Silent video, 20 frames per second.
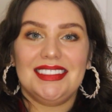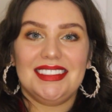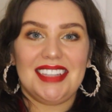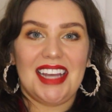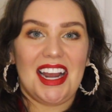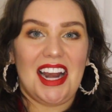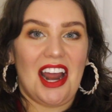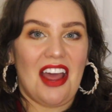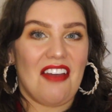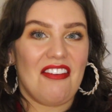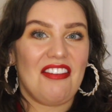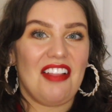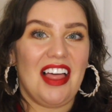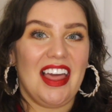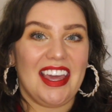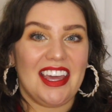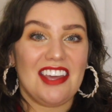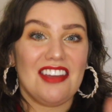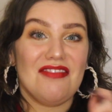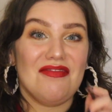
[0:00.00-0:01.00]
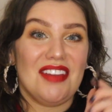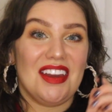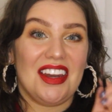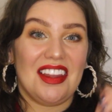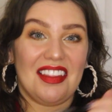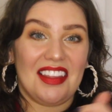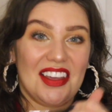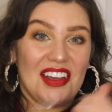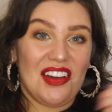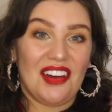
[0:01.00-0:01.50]
And I've like
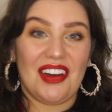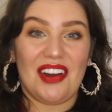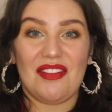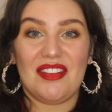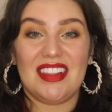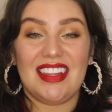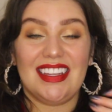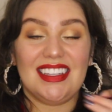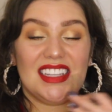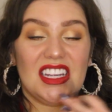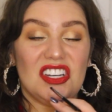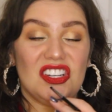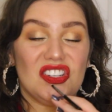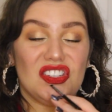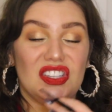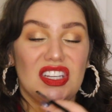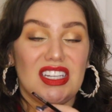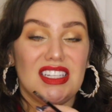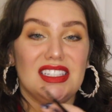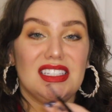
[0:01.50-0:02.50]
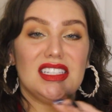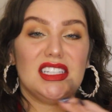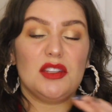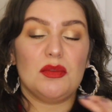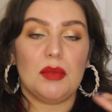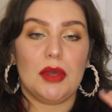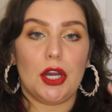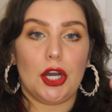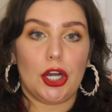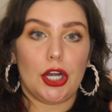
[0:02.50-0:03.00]
immediately gone in with this and just like
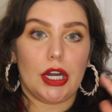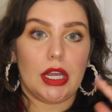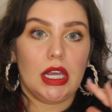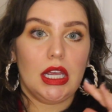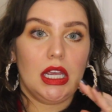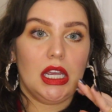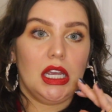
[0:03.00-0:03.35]
smeared